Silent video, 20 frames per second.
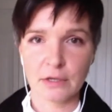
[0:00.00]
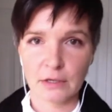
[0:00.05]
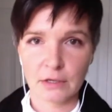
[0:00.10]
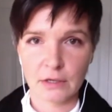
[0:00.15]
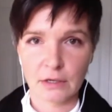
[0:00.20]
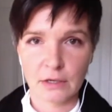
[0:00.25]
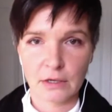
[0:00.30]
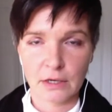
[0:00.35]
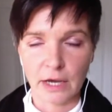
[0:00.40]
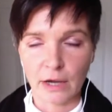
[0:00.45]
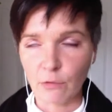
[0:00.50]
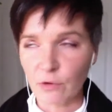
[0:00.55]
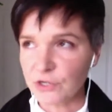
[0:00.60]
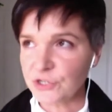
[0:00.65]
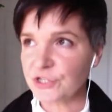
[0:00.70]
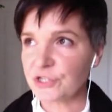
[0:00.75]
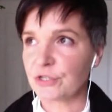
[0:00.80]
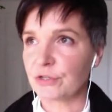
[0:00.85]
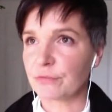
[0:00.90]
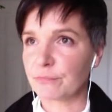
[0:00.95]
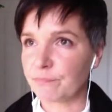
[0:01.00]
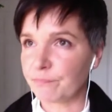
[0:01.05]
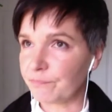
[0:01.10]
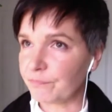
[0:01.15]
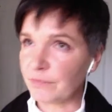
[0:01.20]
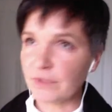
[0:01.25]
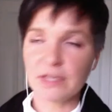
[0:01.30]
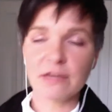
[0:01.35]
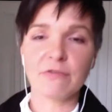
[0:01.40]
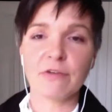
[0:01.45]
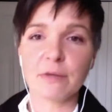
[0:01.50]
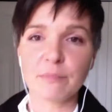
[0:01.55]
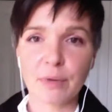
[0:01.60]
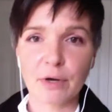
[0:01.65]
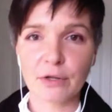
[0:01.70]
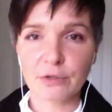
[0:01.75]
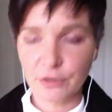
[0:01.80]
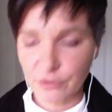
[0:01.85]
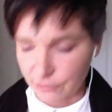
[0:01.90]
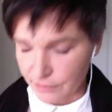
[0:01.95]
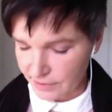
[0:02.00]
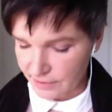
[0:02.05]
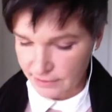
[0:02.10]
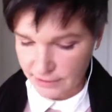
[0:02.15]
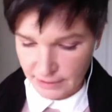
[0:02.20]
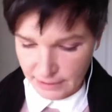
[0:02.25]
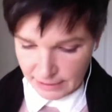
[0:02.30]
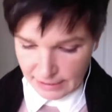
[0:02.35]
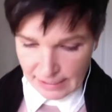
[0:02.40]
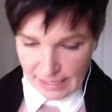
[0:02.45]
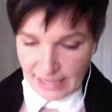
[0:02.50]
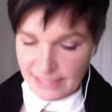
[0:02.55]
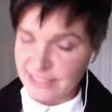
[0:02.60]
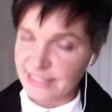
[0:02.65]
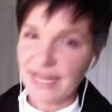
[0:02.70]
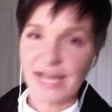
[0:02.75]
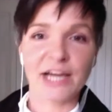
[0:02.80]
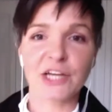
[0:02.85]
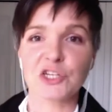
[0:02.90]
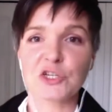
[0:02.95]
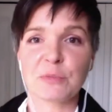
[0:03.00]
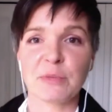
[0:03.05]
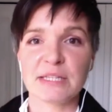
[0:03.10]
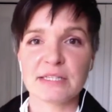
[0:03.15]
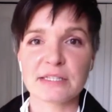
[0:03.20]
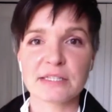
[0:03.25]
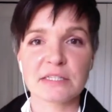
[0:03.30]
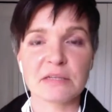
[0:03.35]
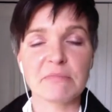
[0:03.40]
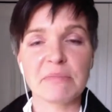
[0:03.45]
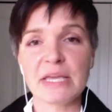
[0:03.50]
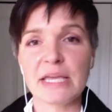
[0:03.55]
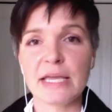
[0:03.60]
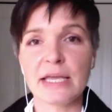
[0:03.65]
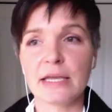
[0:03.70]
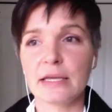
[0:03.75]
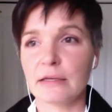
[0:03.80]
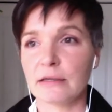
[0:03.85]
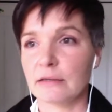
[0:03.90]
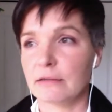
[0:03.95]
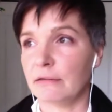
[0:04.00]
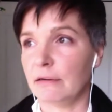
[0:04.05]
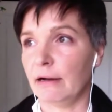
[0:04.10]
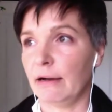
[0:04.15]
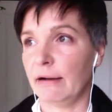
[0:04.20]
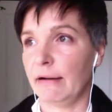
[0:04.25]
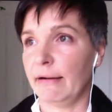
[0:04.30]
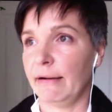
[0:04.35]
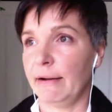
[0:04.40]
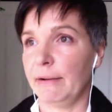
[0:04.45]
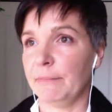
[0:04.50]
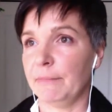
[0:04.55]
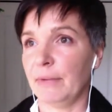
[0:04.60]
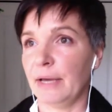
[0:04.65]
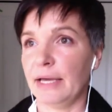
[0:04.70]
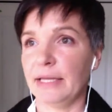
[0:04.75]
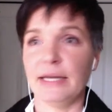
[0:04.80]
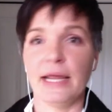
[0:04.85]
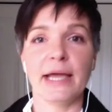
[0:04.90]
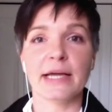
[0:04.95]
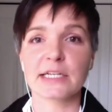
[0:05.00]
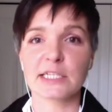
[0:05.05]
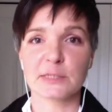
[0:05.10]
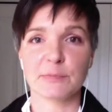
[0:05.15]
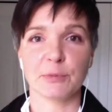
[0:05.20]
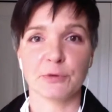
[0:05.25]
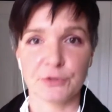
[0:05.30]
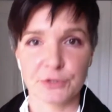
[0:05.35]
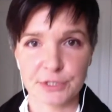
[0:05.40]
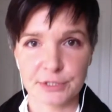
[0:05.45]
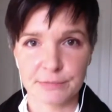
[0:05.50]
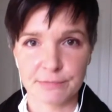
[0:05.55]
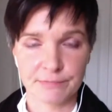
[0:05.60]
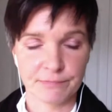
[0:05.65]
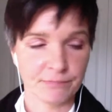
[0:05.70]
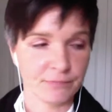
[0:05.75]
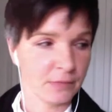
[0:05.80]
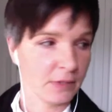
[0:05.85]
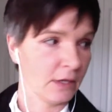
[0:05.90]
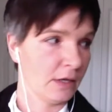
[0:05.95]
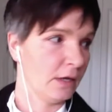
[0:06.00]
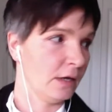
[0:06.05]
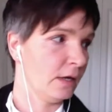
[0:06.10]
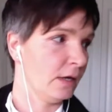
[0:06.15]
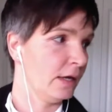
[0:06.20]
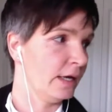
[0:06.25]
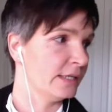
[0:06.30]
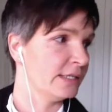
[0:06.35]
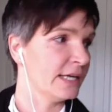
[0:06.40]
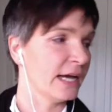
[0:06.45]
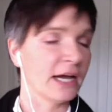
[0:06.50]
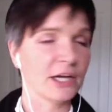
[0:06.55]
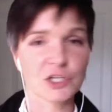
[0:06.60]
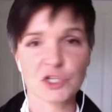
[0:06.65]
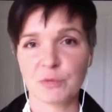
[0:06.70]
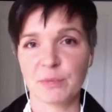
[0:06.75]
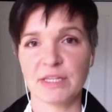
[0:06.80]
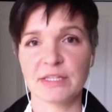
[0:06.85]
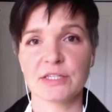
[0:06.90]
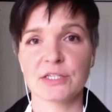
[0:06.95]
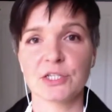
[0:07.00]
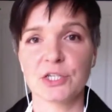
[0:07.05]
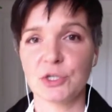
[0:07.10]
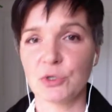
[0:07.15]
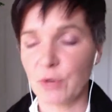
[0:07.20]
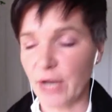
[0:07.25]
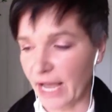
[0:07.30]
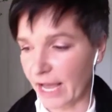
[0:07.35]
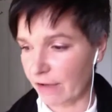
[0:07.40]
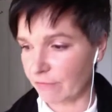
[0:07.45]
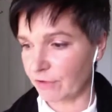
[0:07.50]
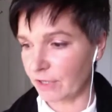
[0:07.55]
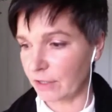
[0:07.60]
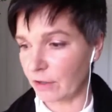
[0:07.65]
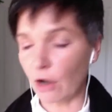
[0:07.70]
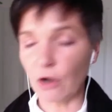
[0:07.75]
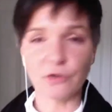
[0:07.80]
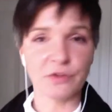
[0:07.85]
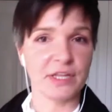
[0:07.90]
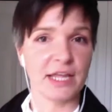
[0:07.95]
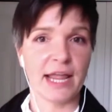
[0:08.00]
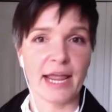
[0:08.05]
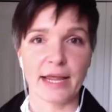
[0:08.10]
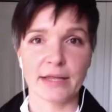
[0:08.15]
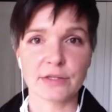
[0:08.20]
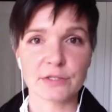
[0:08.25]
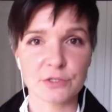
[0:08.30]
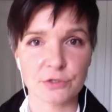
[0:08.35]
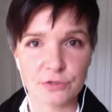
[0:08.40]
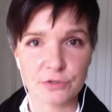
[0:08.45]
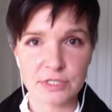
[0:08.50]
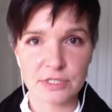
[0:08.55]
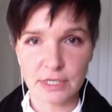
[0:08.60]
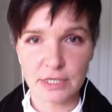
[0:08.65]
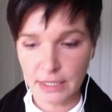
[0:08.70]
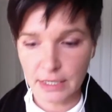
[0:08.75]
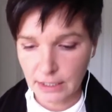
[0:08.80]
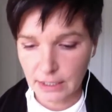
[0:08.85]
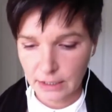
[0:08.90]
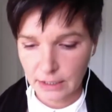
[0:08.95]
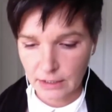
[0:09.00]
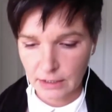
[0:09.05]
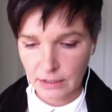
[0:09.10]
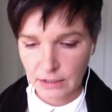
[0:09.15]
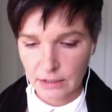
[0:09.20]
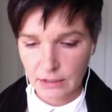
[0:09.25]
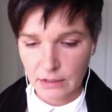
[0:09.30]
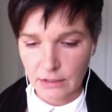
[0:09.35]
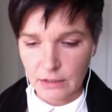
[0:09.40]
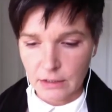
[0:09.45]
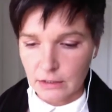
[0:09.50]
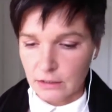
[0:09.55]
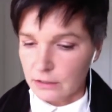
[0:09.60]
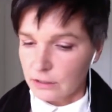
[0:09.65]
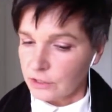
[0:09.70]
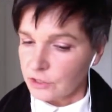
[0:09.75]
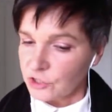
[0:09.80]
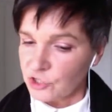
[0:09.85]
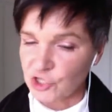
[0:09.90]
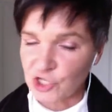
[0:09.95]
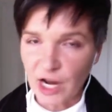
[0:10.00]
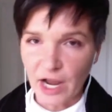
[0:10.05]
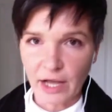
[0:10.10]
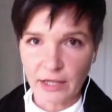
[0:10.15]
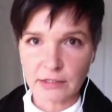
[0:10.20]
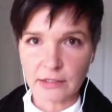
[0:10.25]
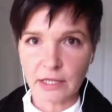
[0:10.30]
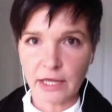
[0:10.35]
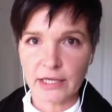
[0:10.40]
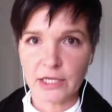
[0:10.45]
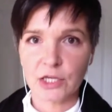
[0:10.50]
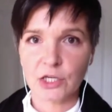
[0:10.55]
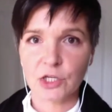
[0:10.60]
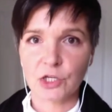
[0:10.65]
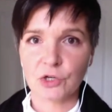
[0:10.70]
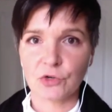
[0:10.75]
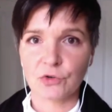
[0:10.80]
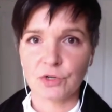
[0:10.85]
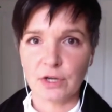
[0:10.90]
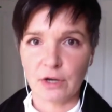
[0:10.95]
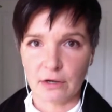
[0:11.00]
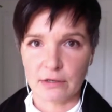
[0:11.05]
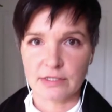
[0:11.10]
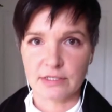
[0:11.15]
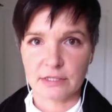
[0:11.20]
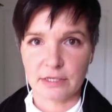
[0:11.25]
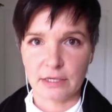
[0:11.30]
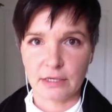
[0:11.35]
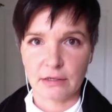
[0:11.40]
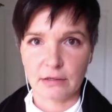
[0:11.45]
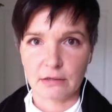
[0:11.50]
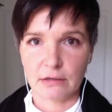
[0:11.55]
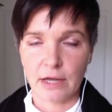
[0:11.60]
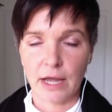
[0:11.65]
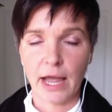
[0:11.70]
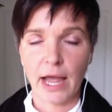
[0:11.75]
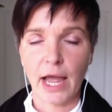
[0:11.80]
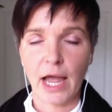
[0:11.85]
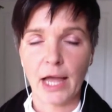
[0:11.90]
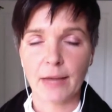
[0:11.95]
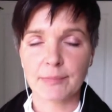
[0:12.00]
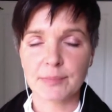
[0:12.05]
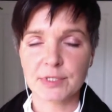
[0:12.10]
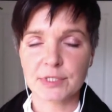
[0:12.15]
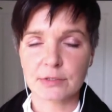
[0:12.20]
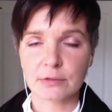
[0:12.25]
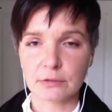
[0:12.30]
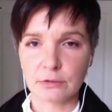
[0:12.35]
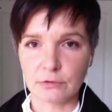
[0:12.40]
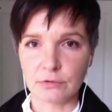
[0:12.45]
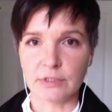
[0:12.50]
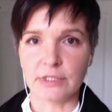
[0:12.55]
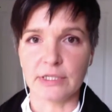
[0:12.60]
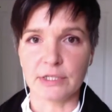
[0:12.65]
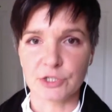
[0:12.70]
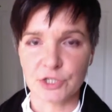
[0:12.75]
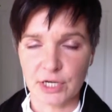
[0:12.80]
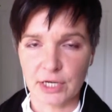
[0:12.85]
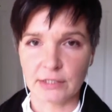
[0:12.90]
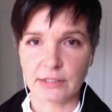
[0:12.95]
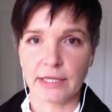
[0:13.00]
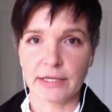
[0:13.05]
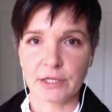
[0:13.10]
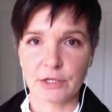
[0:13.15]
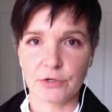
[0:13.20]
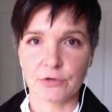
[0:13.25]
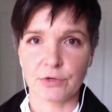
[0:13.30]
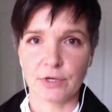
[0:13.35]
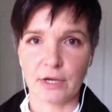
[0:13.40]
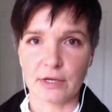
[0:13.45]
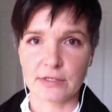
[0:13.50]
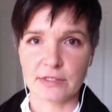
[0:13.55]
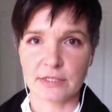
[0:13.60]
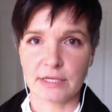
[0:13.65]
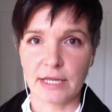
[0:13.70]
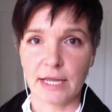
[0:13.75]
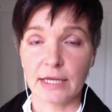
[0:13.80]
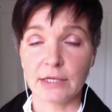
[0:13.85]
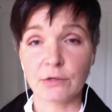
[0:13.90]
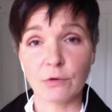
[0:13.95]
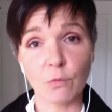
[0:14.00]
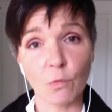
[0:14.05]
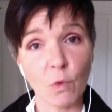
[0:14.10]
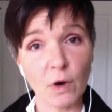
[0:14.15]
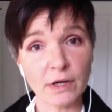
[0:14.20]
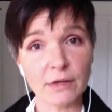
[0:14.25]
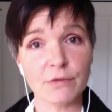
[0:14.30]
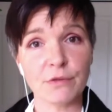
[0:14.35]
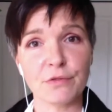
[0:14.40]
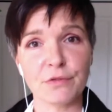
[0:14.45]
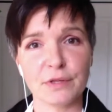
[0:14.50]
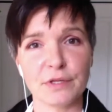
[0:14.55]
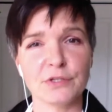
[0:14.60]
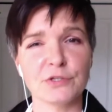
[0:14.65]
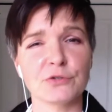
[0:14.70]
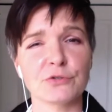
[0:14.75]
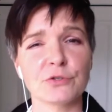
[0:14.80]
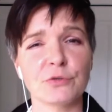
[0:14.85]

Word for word: childlike curiosity. Absolutely, childlike curiosity. And one of the things you're doing is you're documenting an experience and you're trying to capture emotions. For a lot of people, they'll tell me things like, oh, Anna, that's okay. You know, my company is really sophisticated